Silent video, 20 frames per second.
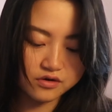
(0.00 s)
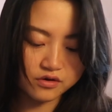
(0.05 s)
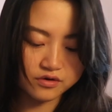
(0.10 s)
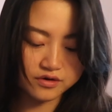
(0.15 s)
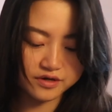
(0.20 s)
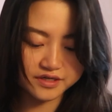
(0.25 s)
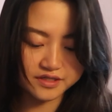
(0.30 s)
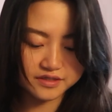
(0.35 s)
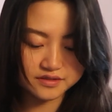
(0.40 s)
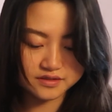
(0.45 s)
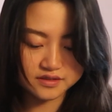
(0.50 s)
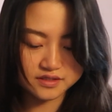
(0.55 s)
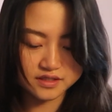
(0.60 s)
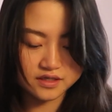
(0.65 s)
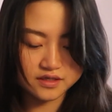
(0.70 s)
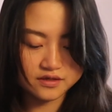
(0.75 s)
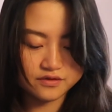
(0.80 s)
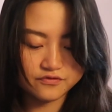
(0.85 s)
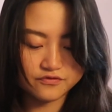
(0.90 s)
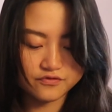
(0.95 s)
already
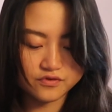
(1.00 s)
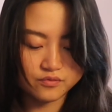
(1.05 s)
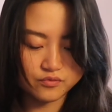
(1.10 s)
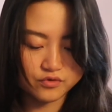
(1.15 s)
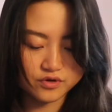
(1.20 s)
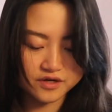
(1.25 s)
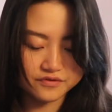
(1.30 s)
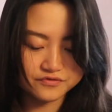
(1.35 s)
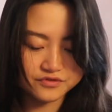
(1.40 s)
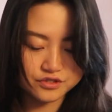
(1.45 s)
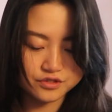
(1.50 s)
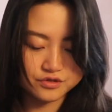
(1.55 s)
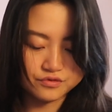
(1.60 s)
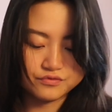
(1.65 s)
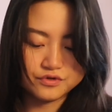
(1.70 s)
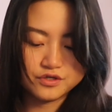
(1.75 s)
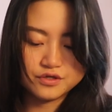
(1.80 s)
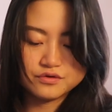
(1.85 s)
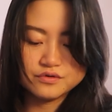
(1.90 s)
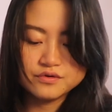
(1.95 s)
see from what I've
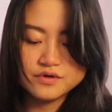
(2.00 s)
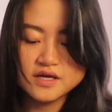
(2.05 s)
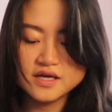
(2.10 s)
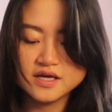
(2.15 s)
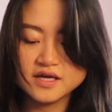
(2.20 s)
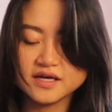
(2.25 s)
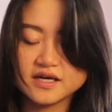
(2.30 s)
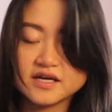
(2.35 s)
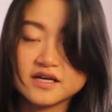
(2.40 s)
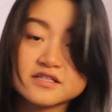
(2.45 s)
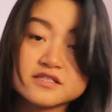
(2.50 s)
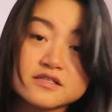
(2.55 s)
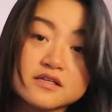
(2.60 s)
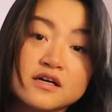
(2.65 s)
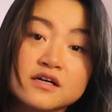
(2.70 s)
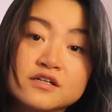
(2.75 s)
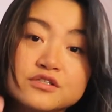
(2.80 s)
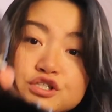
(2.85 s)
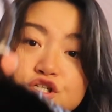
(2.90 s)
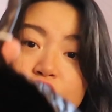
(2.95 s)
shown you, it's
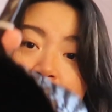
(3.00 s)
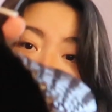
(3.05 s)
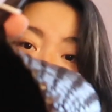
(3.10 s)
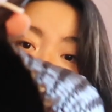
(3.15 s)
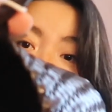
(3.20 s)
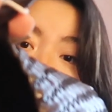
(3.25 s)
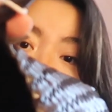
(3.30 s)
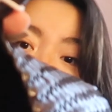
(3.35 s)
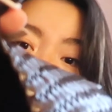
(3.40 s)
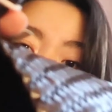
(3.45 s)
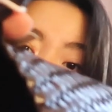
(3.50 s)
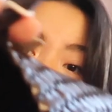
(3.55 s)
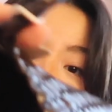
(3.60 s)
a giant